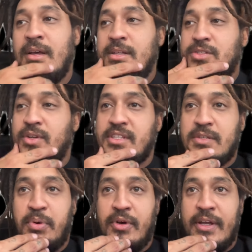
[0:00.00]
So at this
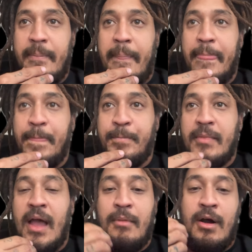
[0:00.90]
point,
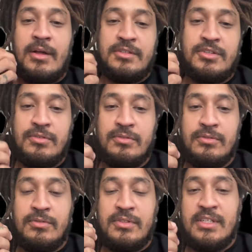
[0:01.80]
I'm on
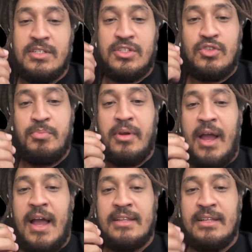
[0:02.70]
to these super
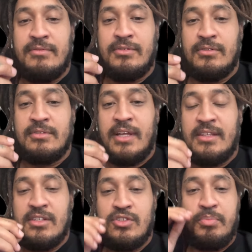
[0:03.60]
high level, like
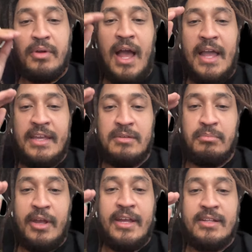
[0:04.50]
these super high end
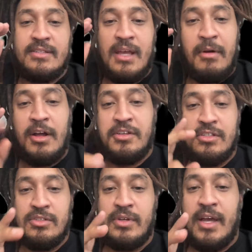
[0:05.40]
brands. I'm on
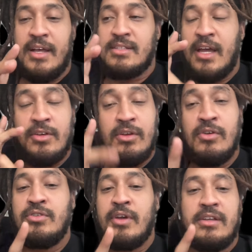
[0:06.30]
to you guys. I know
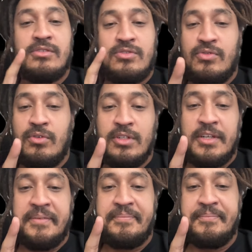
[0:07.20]
you guys are
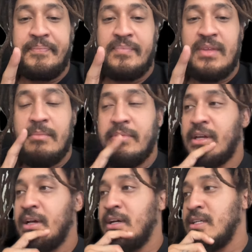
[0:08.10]
trolling
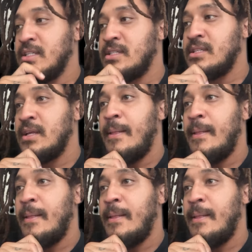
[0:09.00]
because